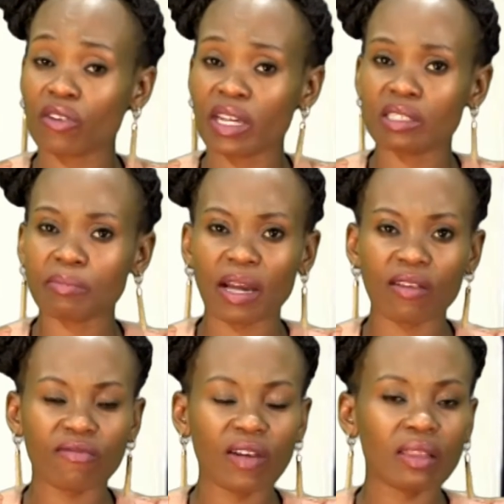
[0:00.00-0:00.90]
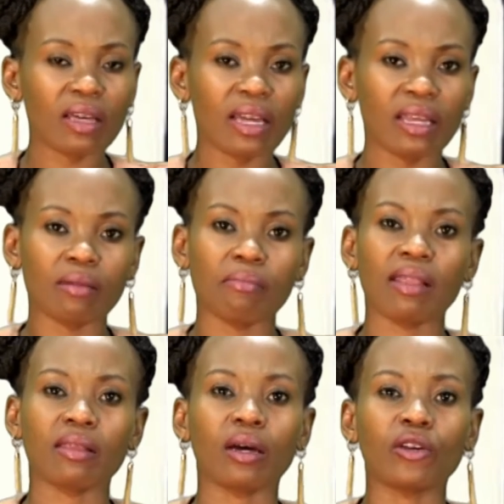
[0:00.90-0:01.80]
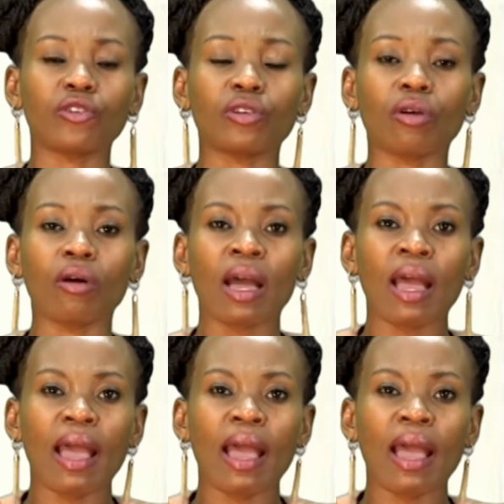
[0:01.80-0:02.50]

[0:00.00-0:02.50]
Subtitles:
raised by a father and a mother, you know.